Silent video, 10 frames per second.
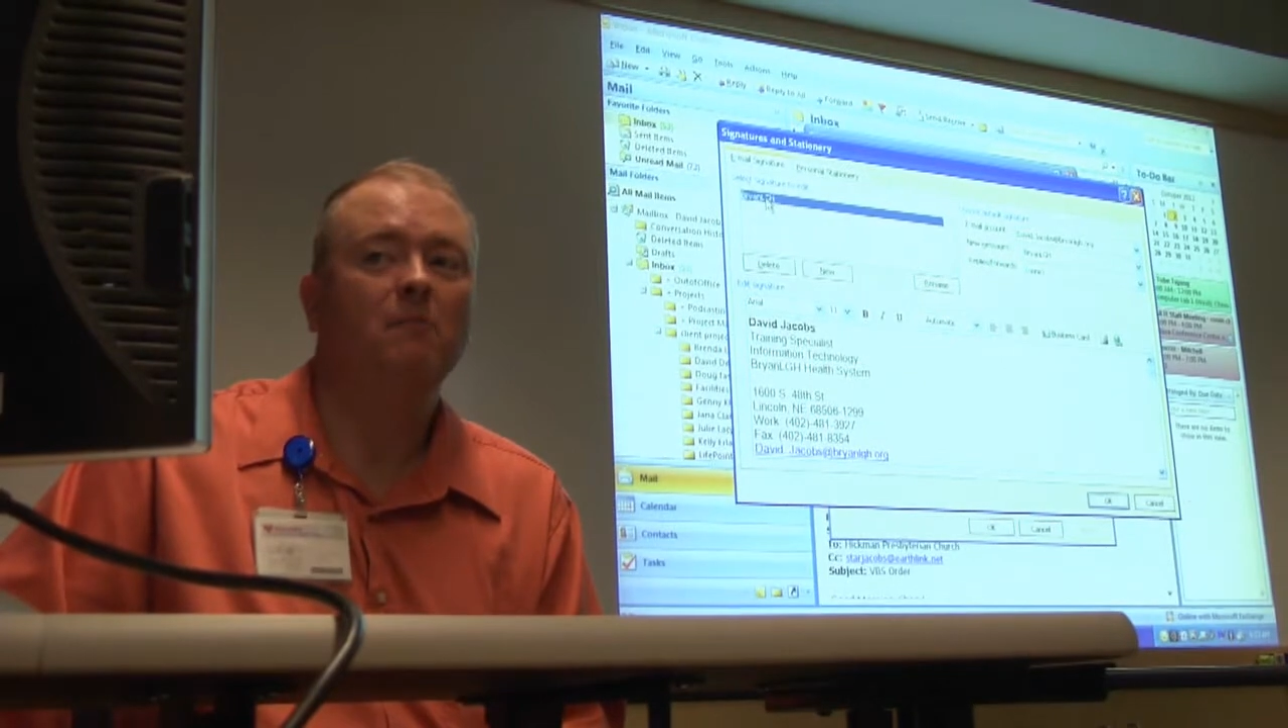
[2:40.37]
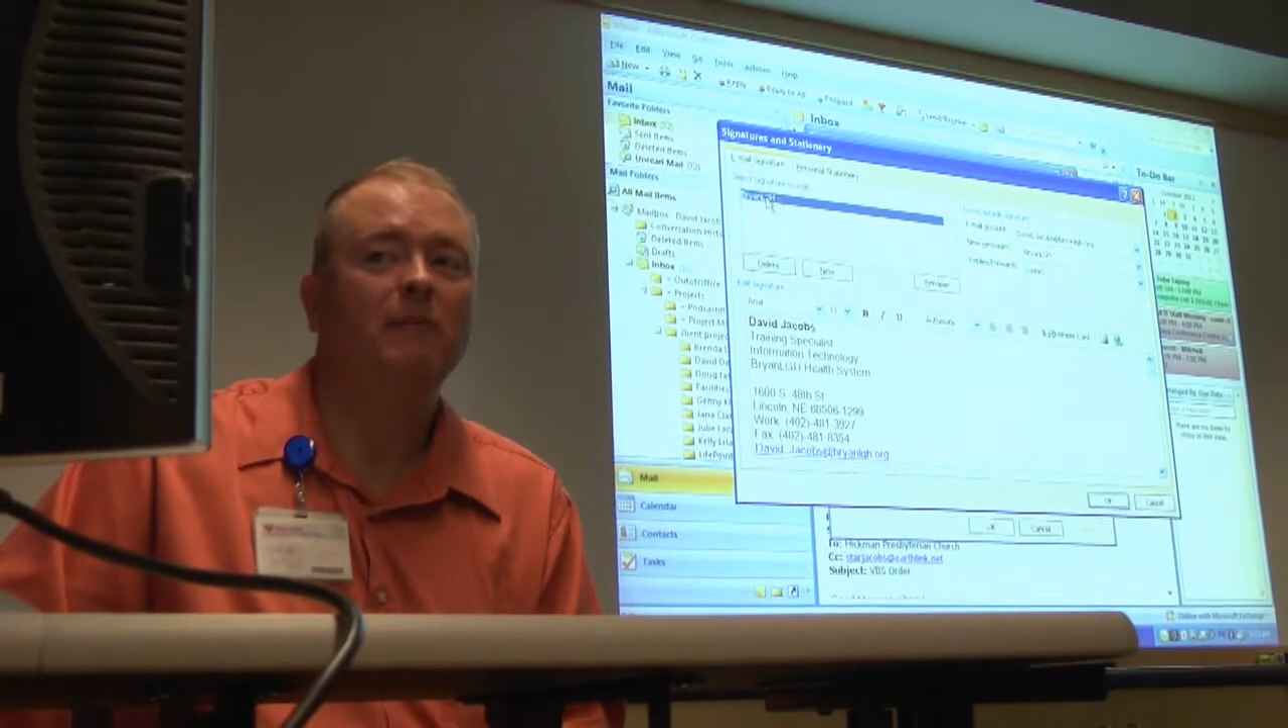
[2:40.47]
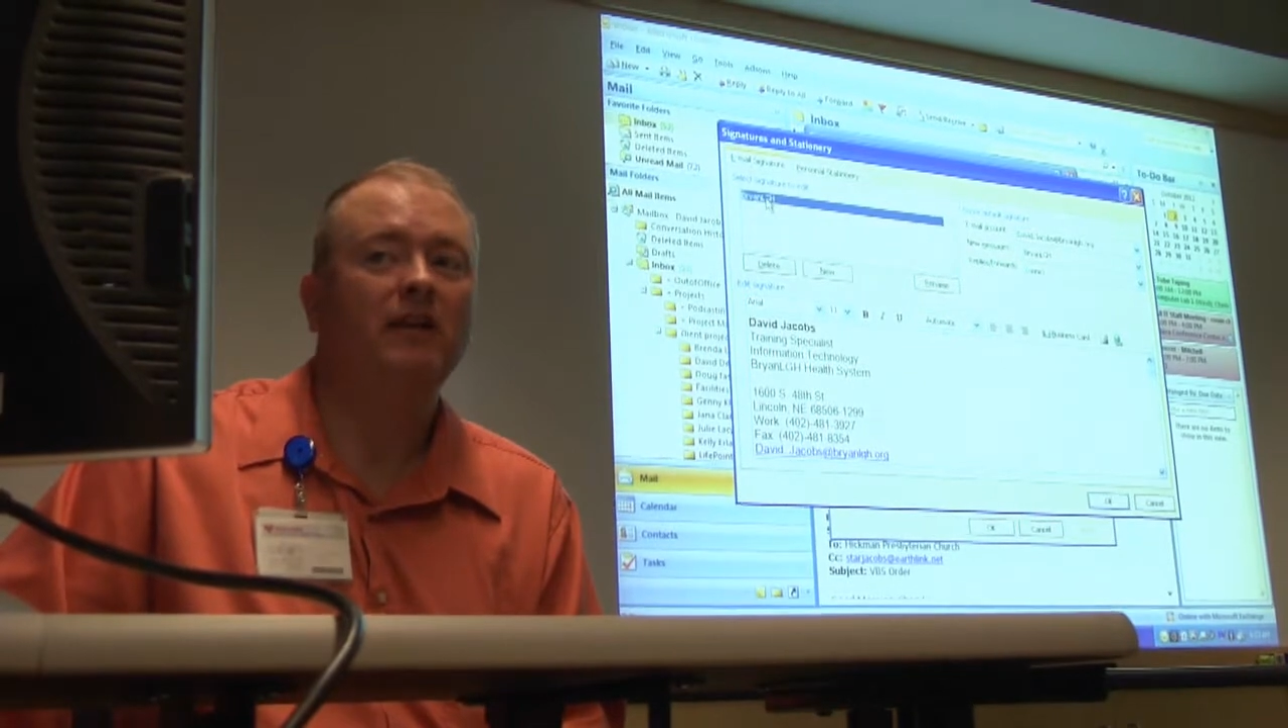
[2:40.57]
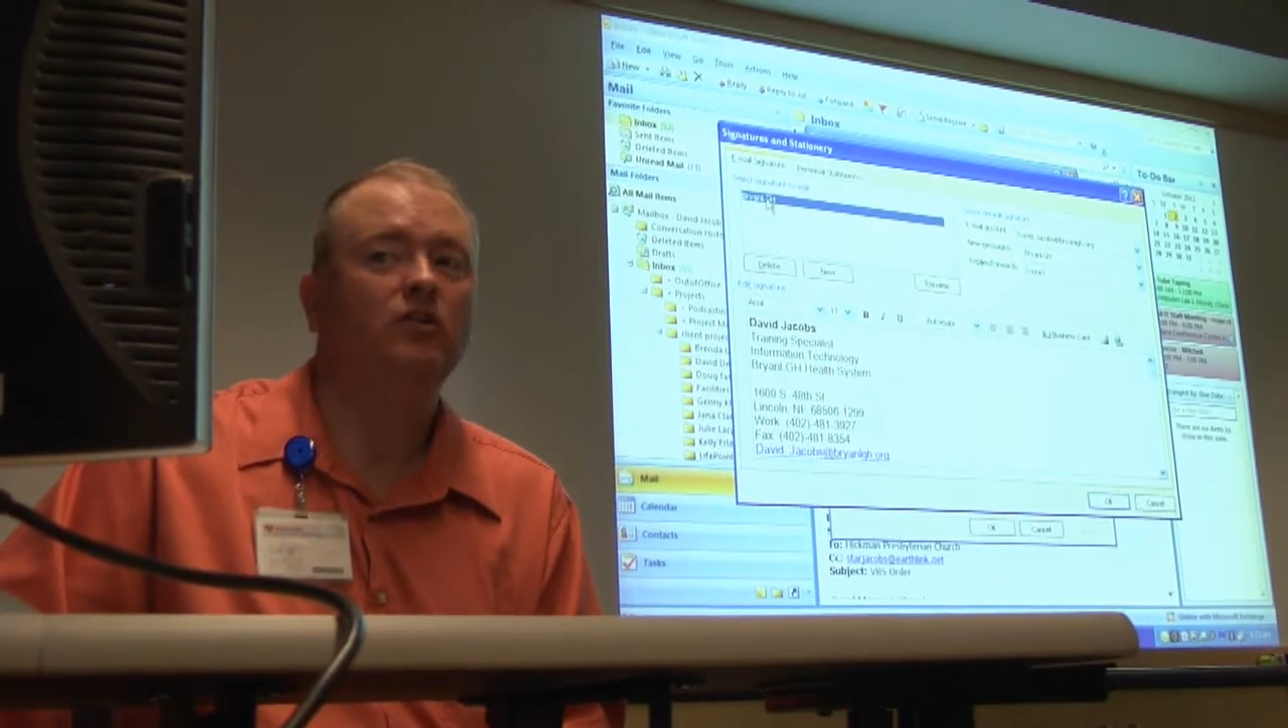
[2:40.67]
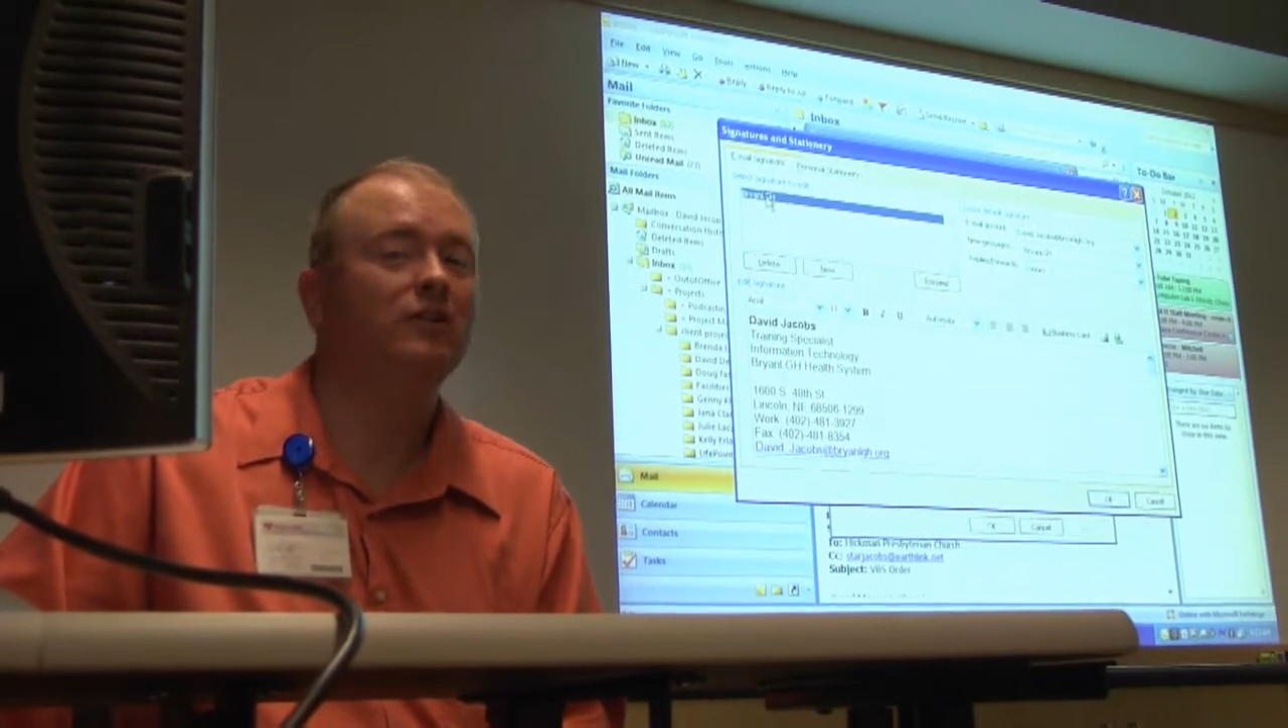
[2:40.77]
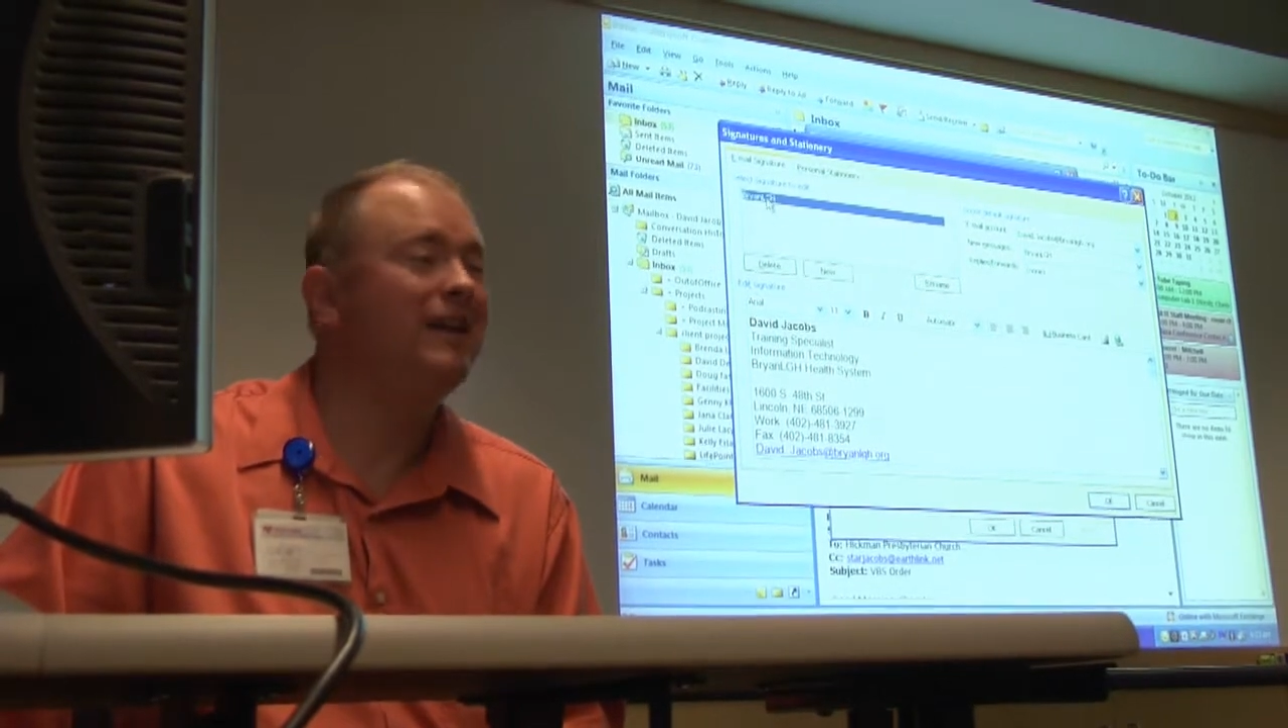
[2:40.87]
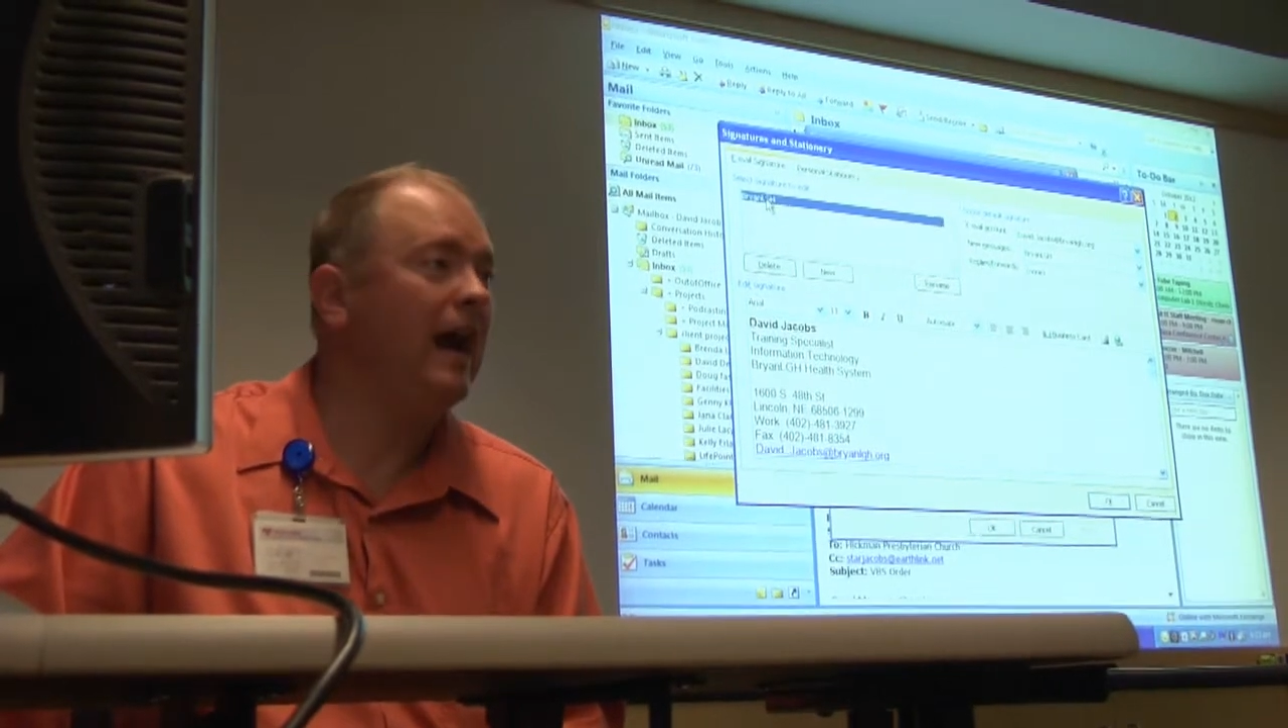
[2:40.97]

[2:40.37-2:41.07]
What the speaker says: make sure it's